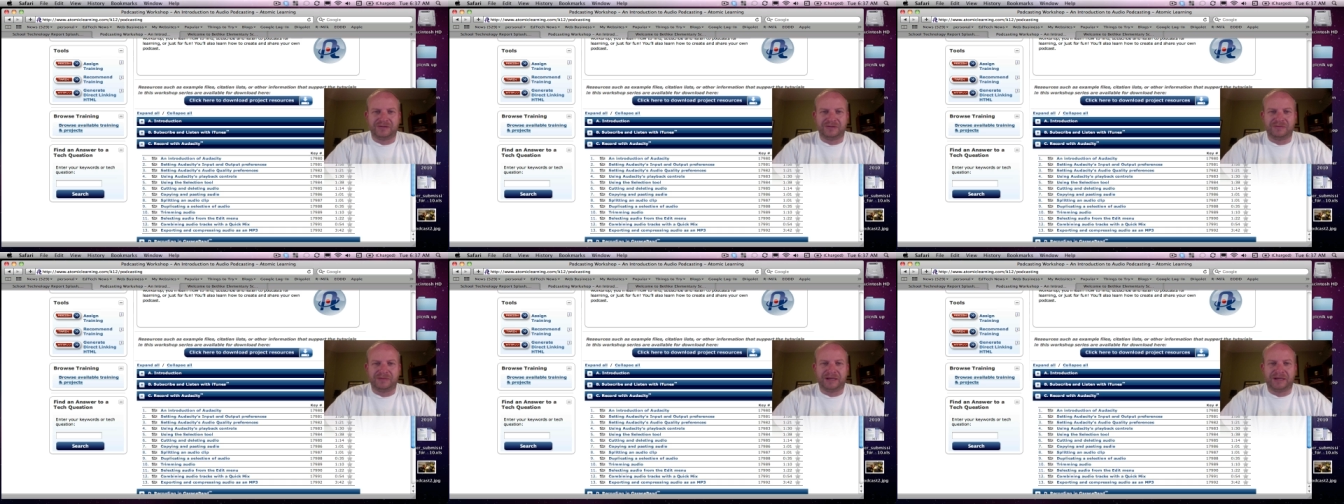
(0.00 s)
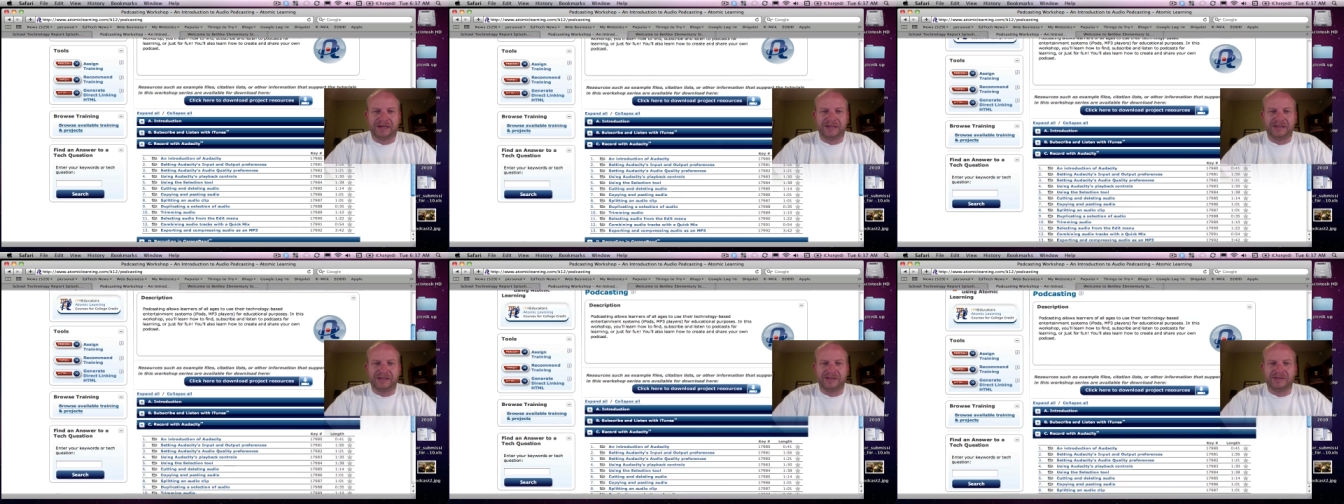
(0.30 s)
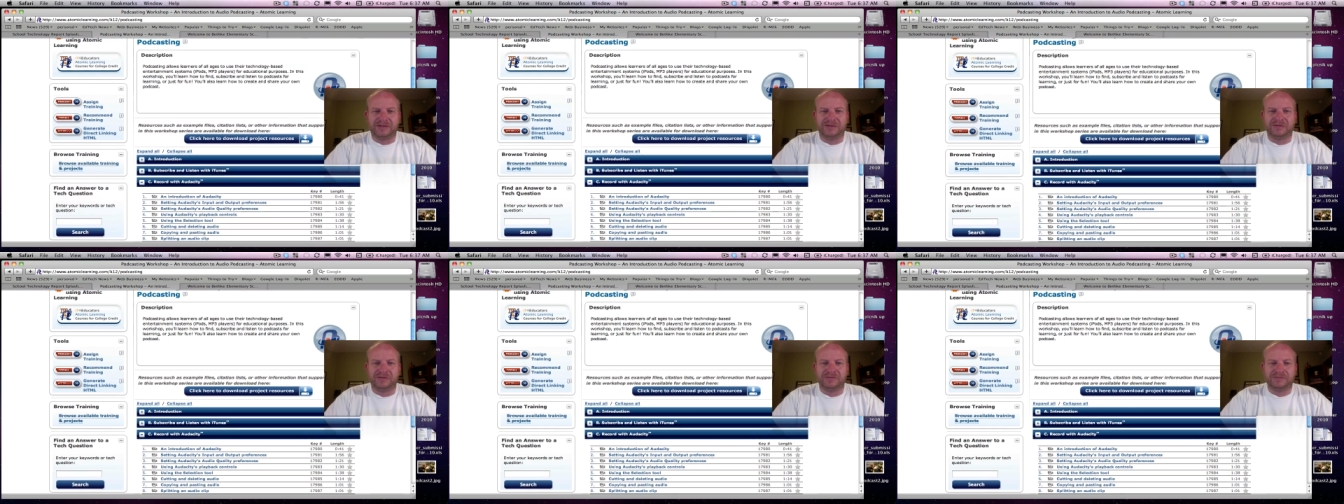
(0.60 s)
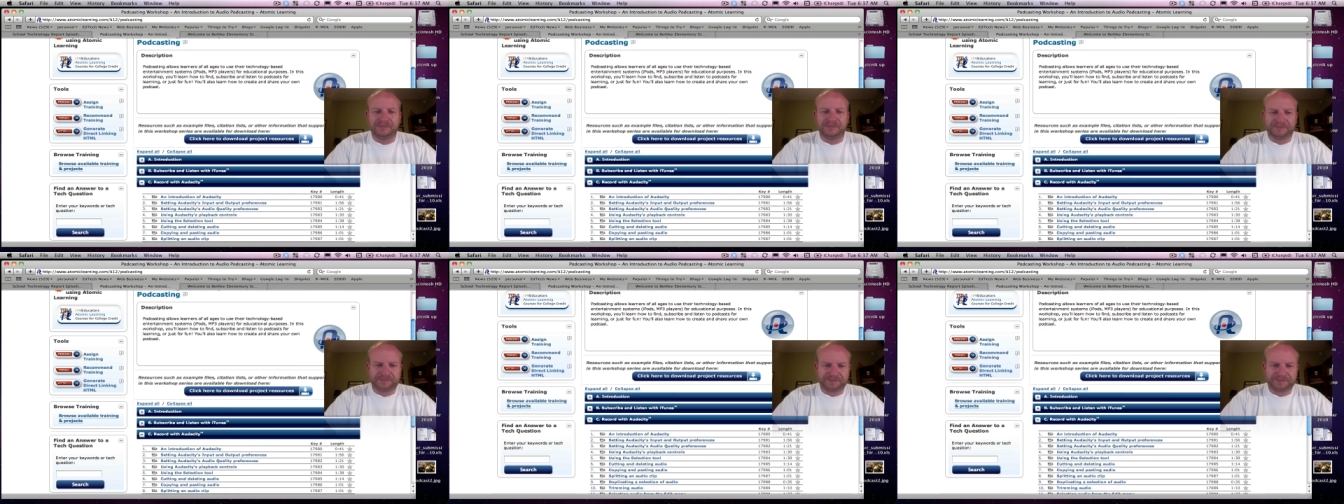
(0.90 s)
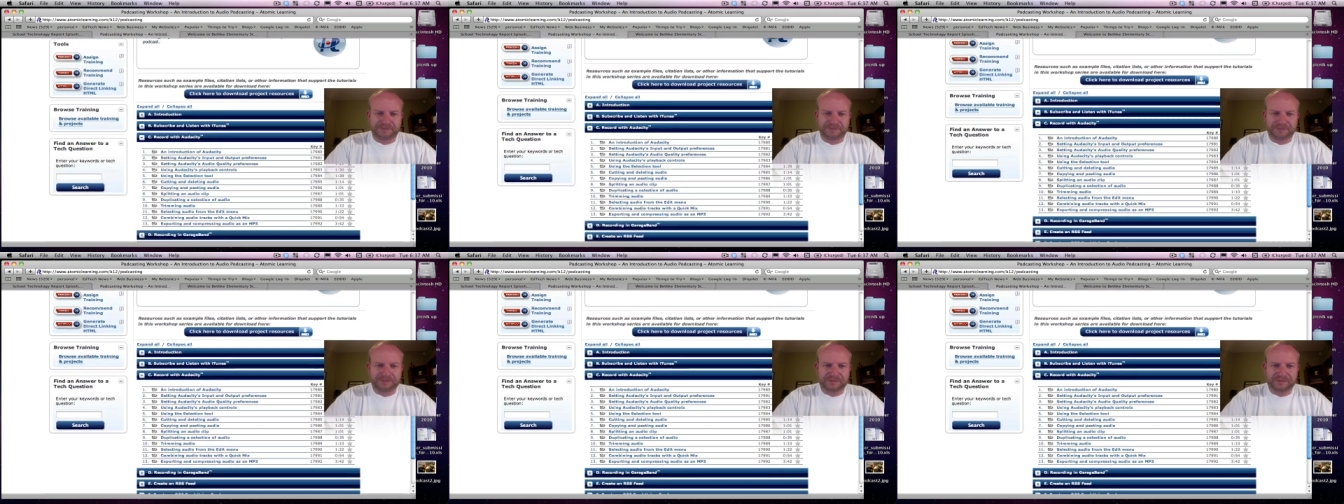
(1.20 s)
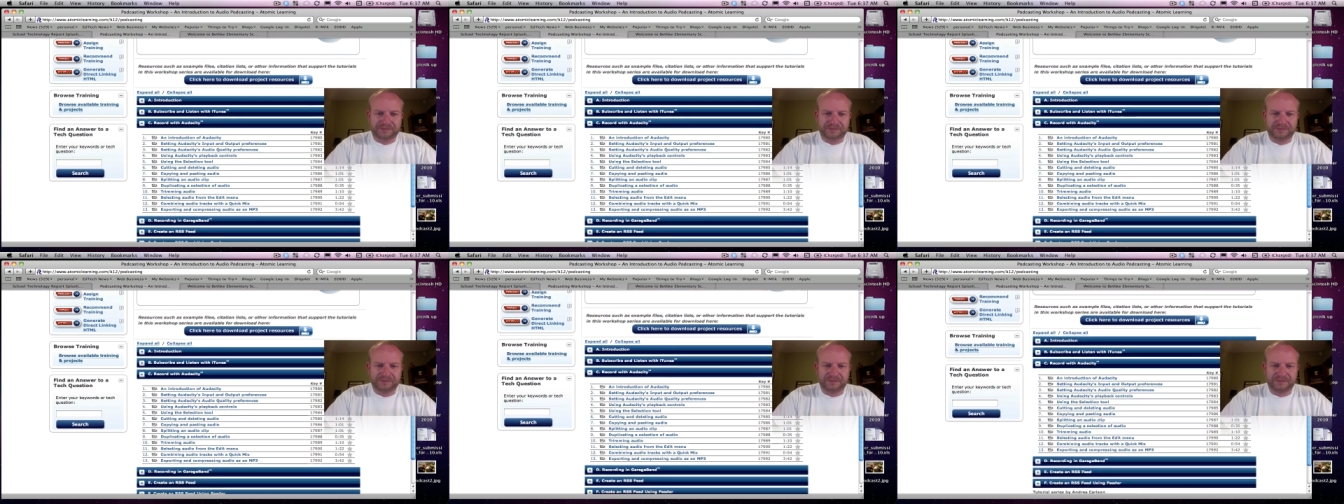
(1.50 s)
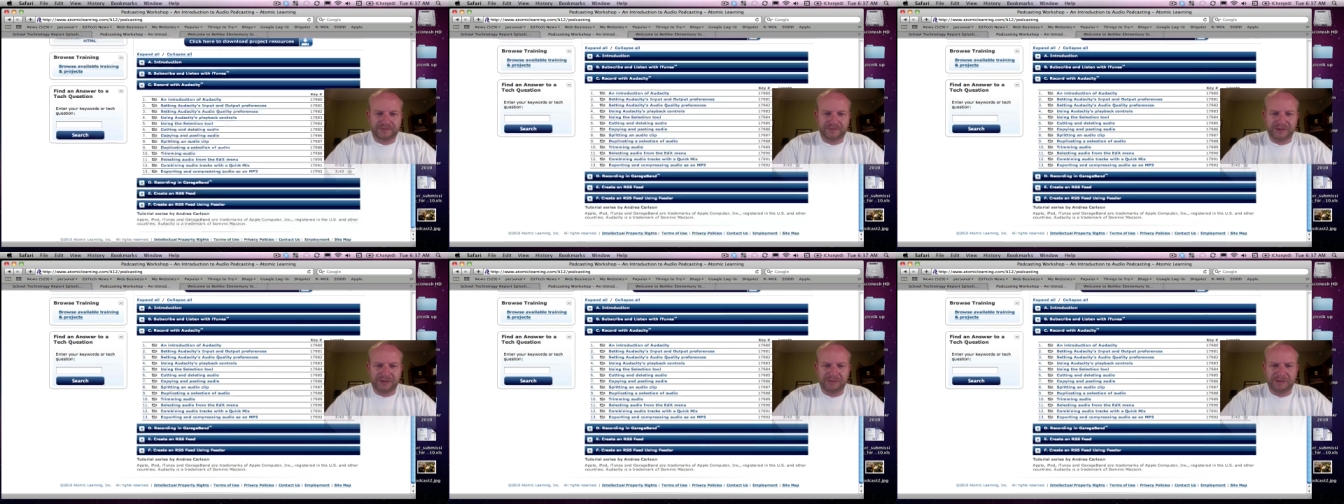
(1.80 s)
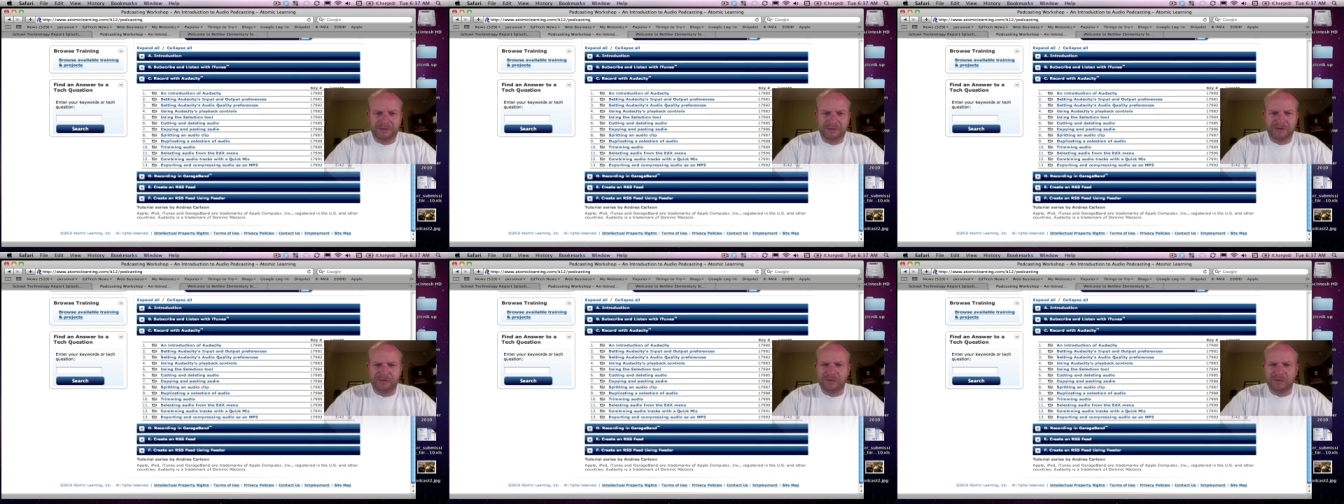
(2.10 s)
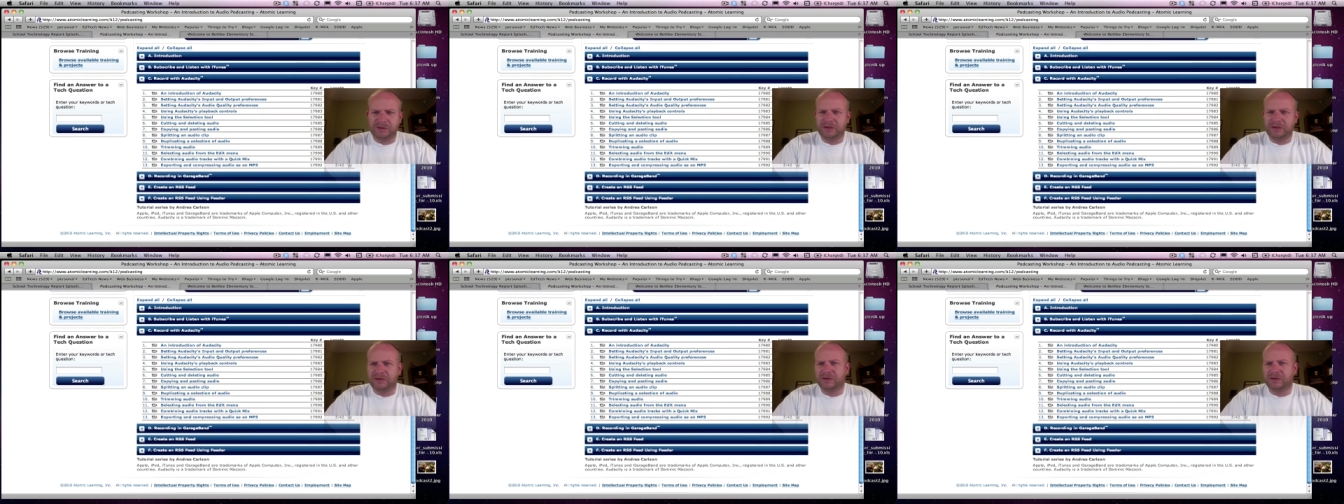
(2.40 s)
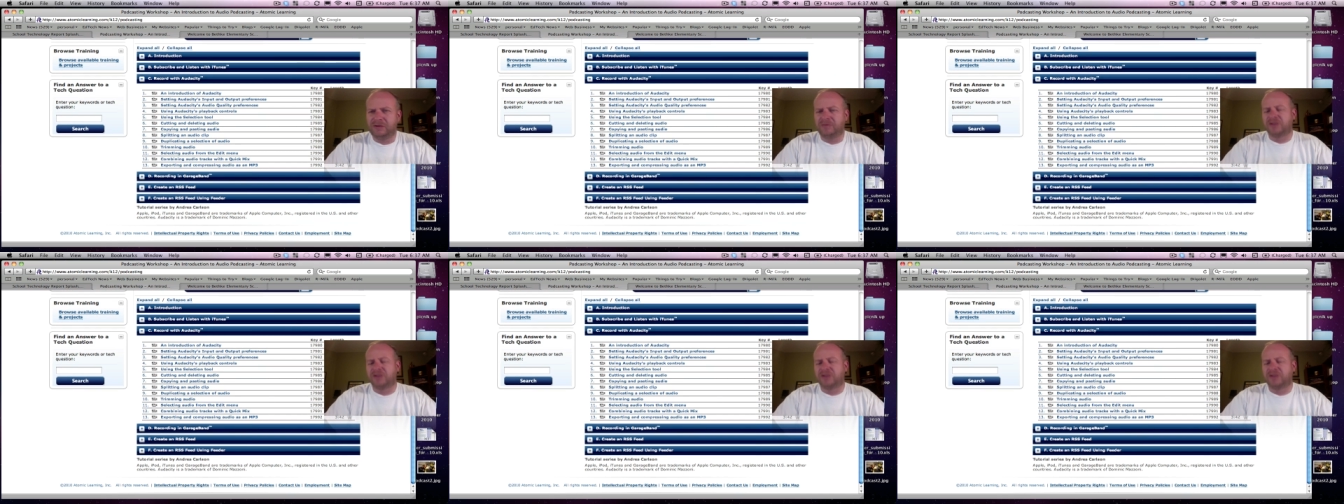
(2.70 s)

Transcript: back into maybe we